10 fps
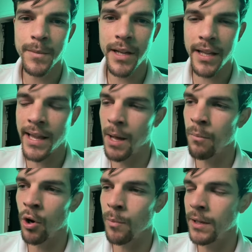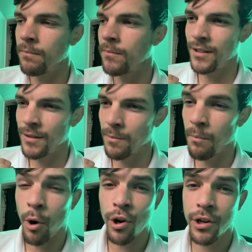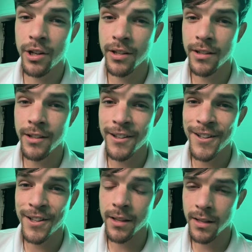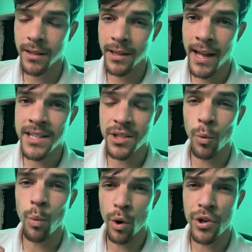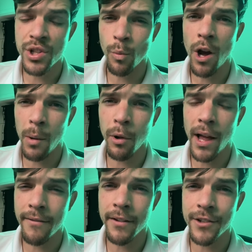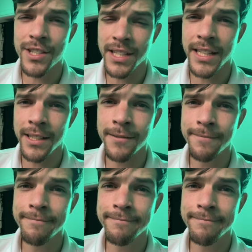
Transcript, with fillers: in that moment. Mark, that's the worst wobble I've ever seen.